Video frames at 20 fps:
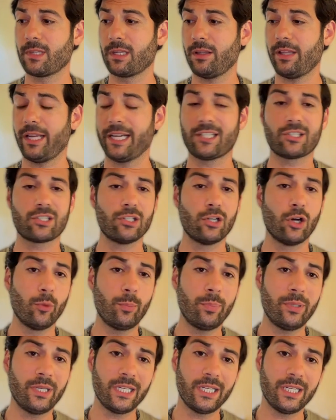like snow
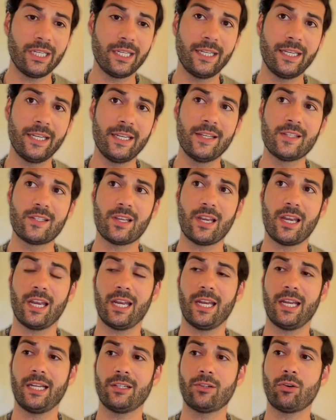peas
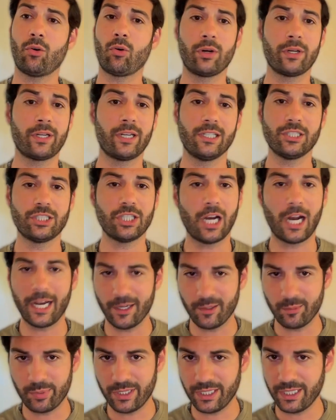and Oregon
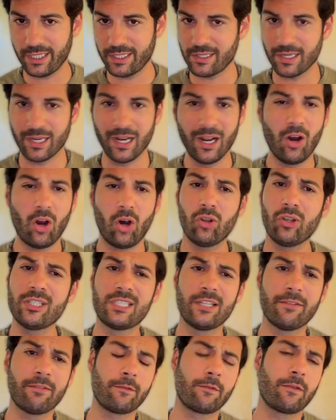giant peas and all these
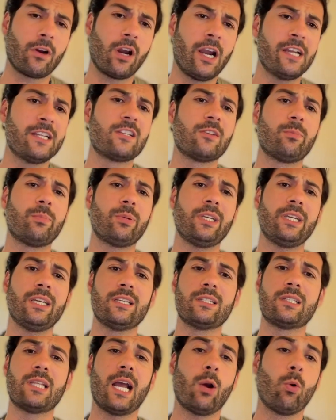different varieties of
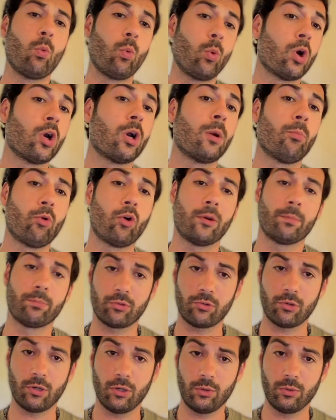peas that were more
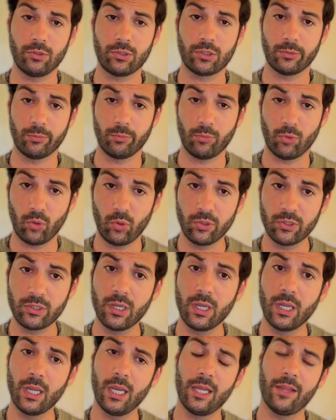prone to mold
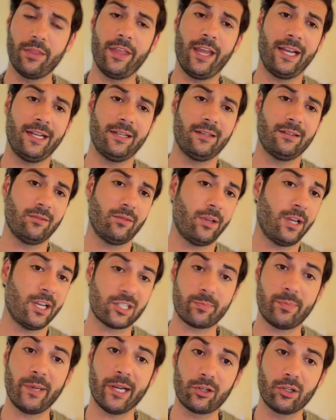than a
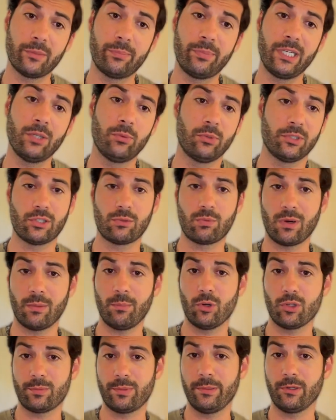speckled pea, which is what
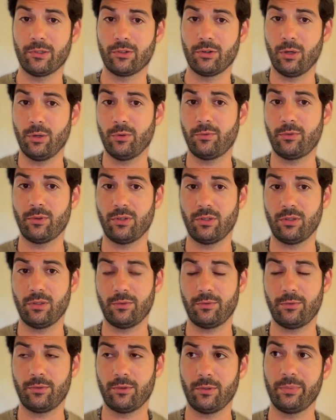most people grow
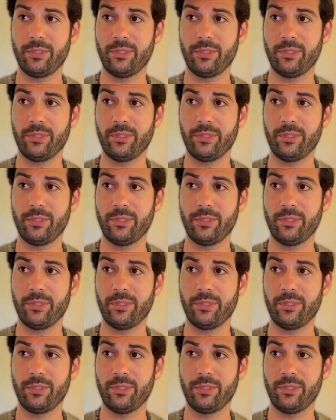for for